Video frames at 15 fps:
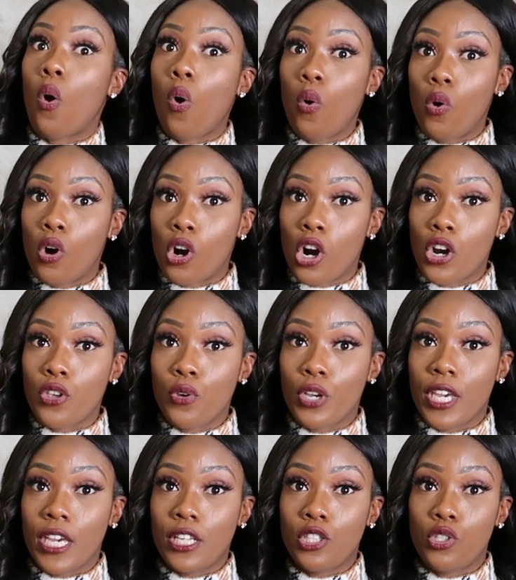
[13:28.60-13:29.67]
or you
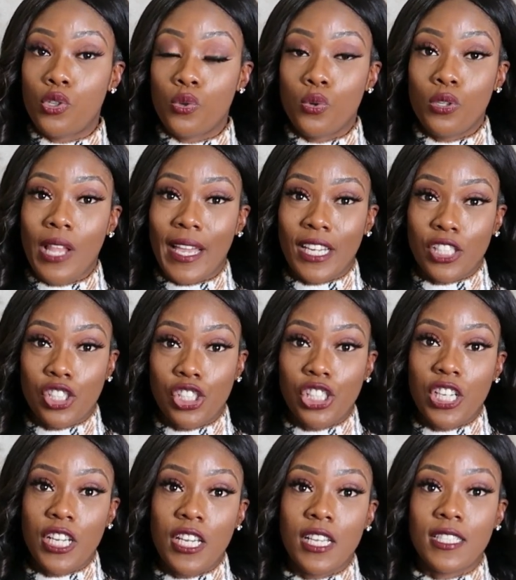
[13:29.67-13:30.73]
can do like a
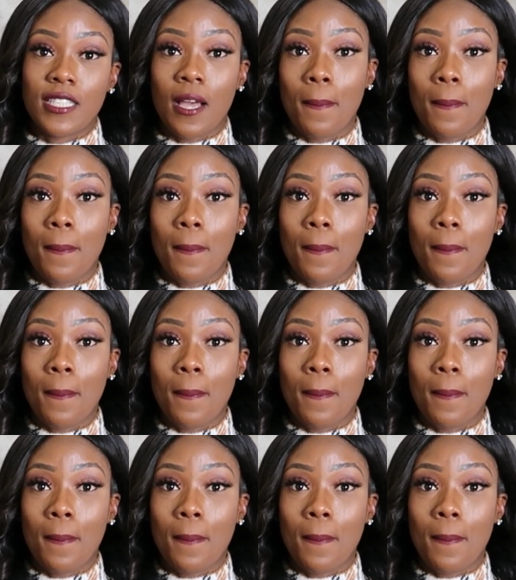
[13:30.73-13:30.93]
jeans,